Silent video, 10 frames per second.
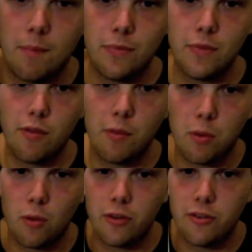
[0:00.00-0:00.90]
If you
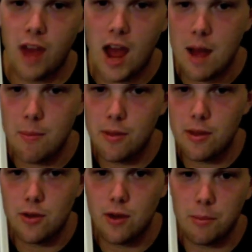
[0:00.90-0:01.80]
pull this tab,
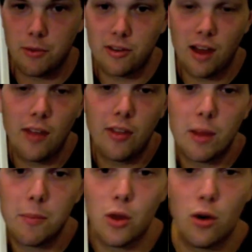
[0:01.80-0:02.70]
you're able to slide the
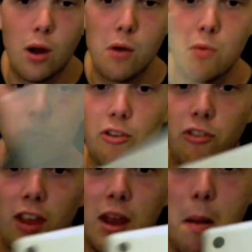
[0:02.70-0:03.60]
computer out, which
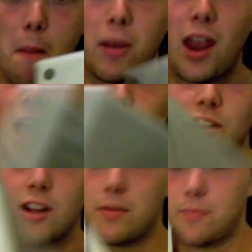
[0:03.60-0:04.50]
is in plastic.
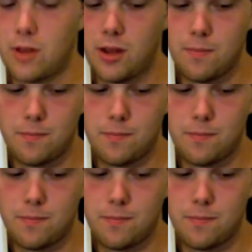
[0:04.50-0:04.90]
Okay.